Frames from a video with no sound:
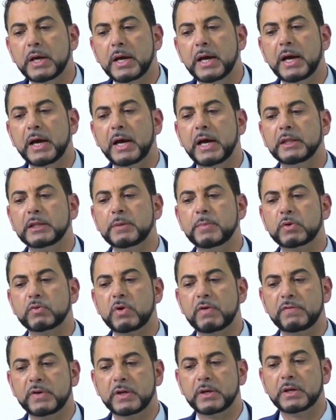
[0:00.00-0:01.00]
and
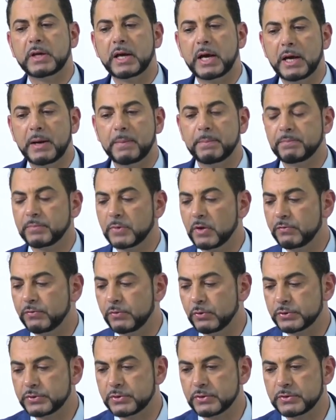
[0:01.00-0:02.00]
demographic
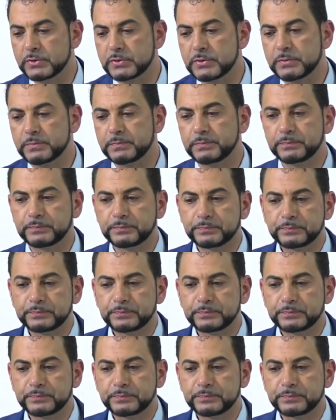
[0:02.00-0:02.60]
forces.